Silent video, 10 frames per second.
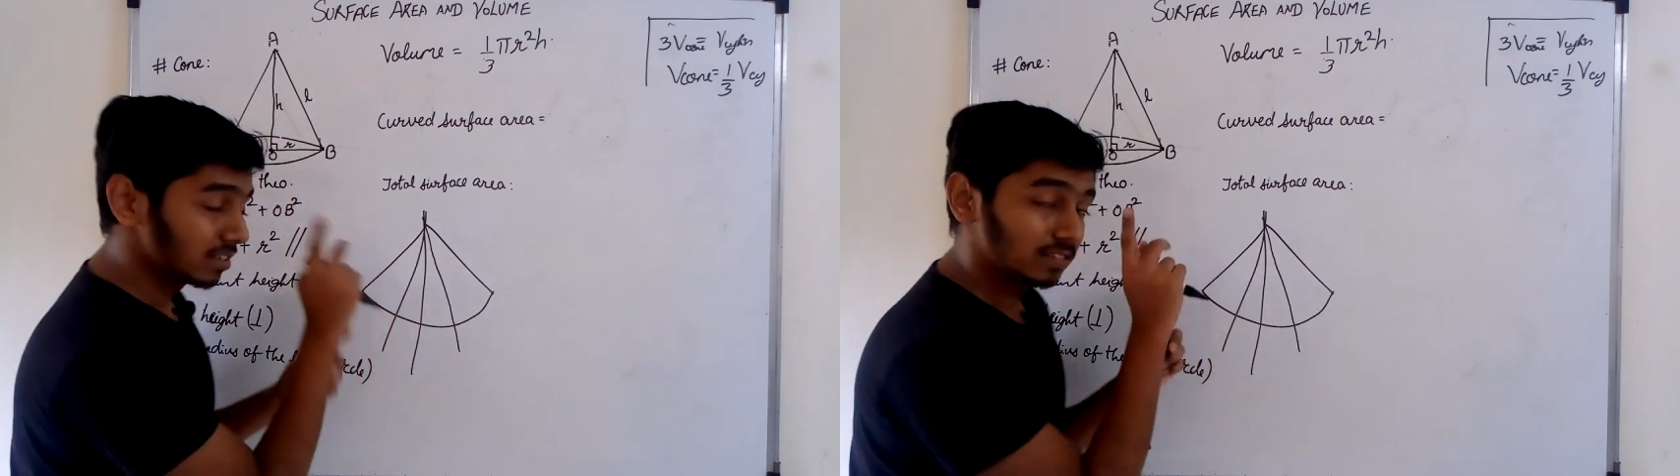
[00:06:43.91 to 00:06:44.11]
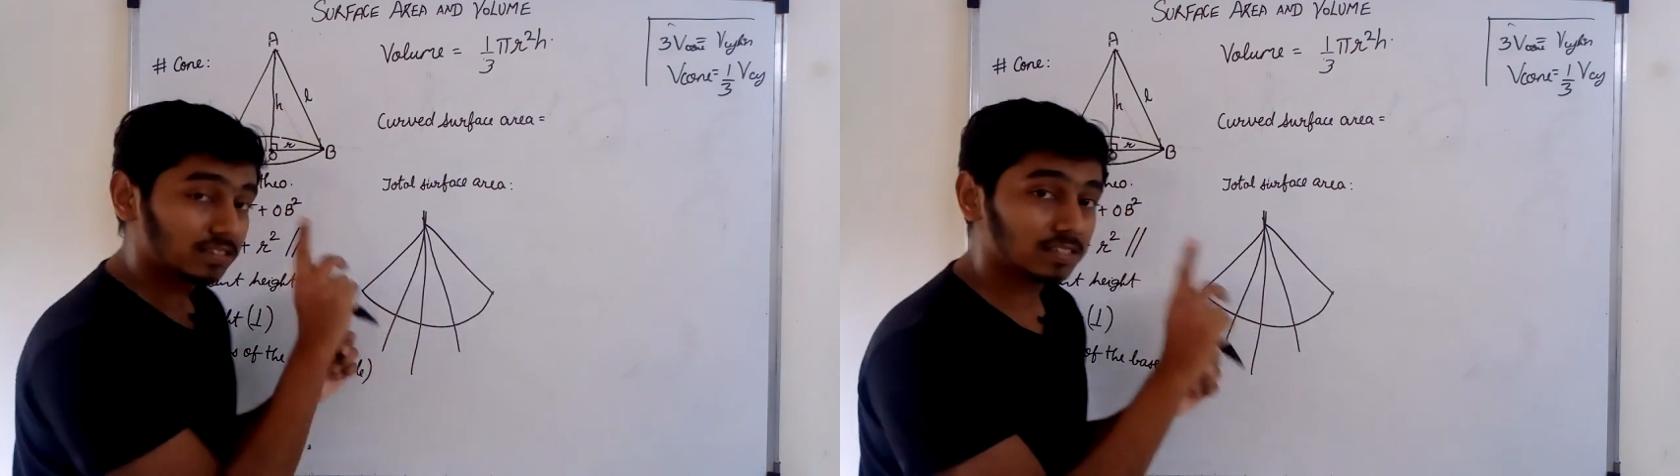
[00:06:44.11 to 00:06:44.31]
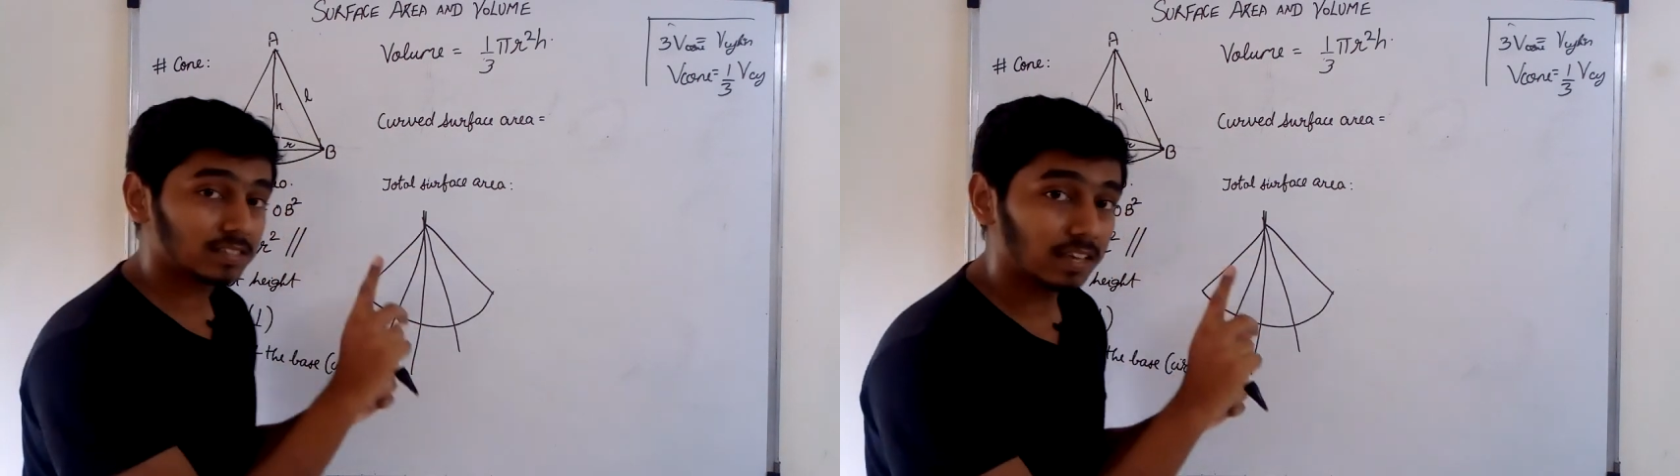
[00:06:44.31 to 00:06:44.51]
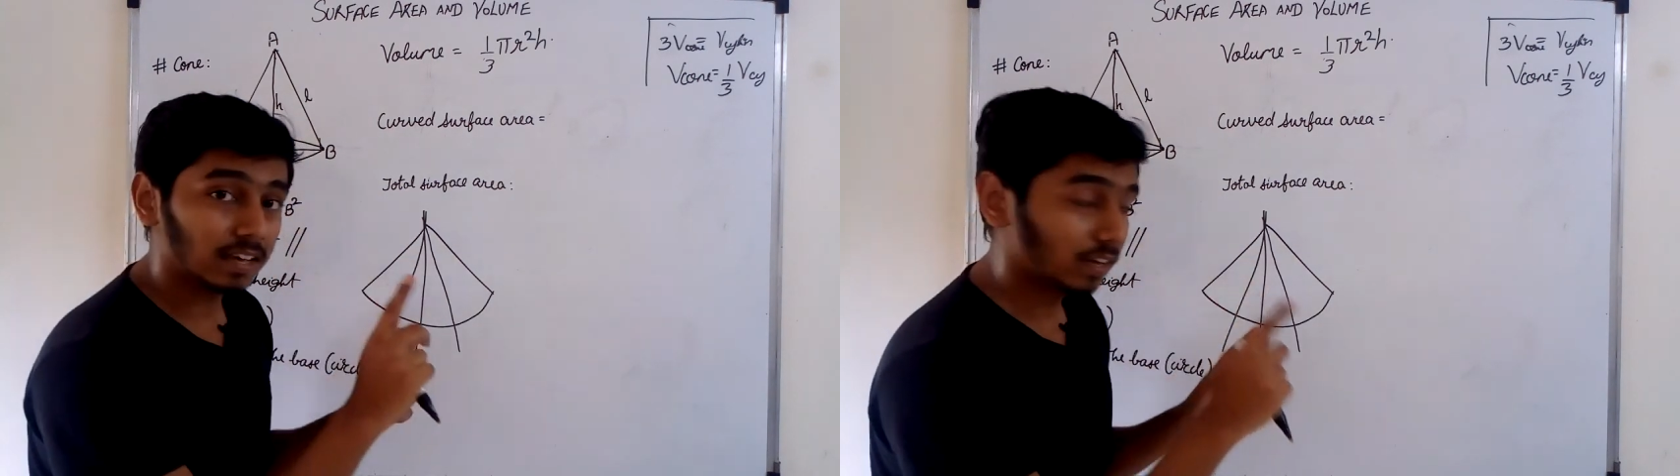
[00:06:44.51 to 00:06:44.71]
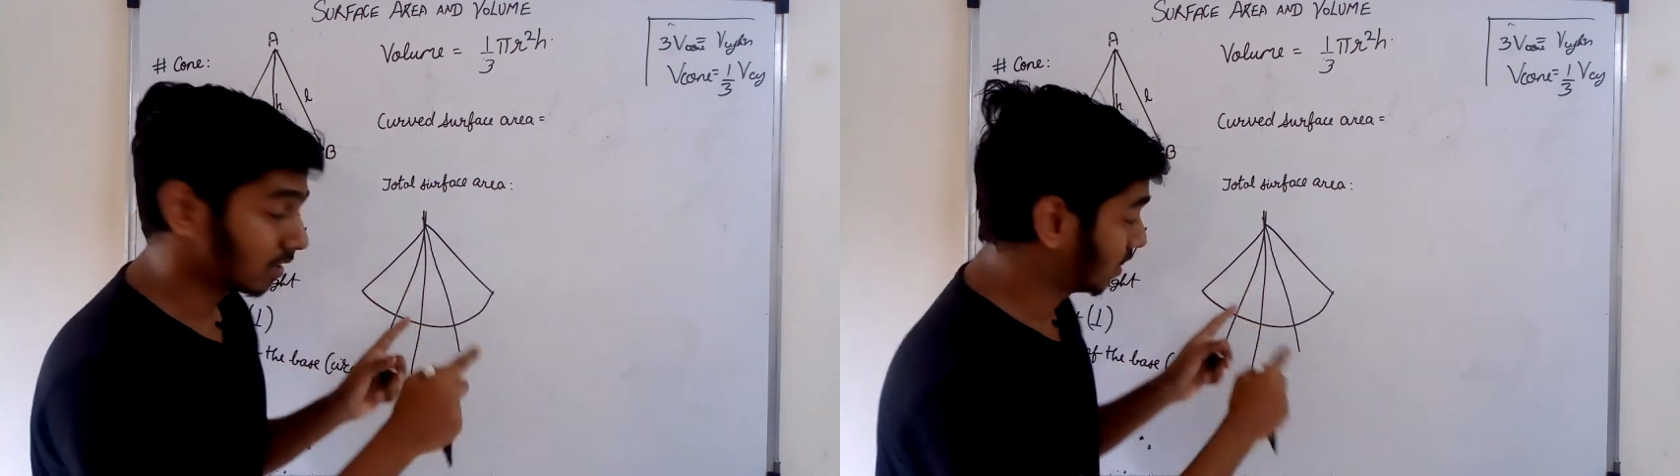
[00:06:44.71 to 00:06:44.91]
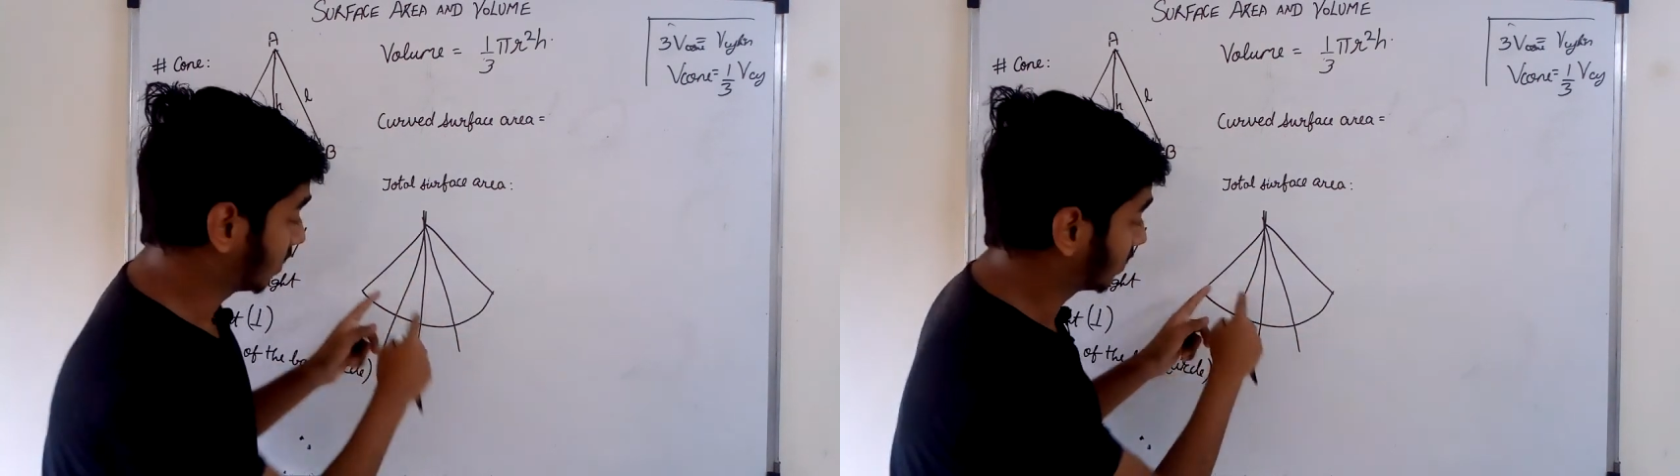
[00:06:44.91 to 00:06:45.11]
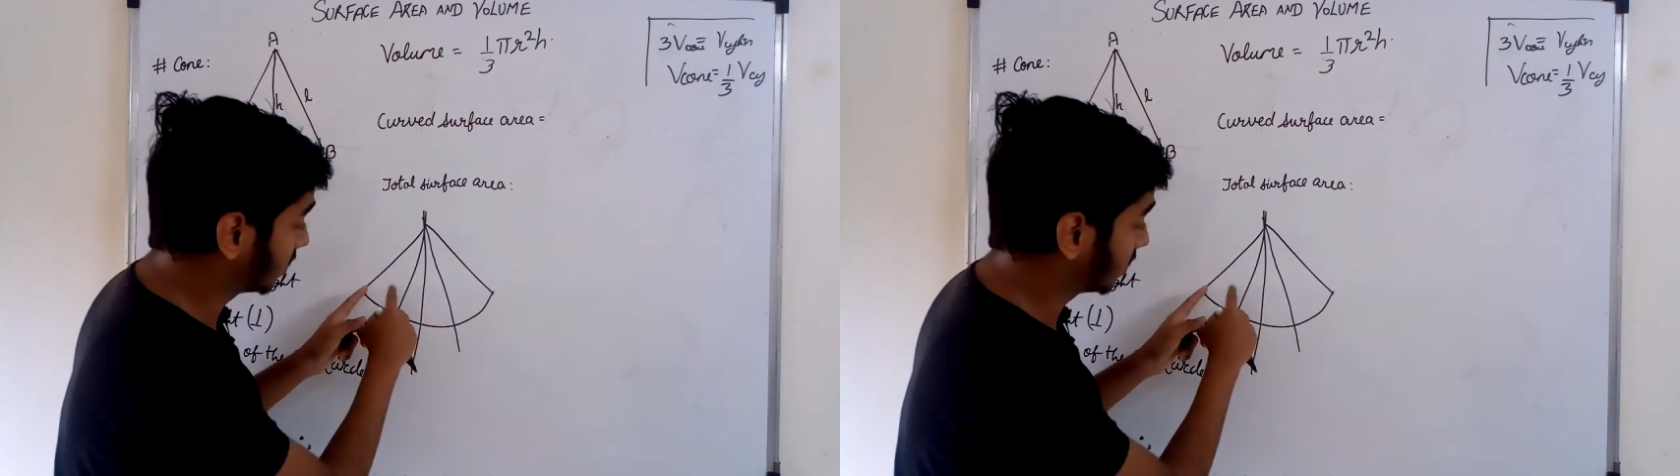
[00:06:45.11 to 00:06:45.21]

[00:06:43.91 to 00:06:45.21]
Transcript: Just think that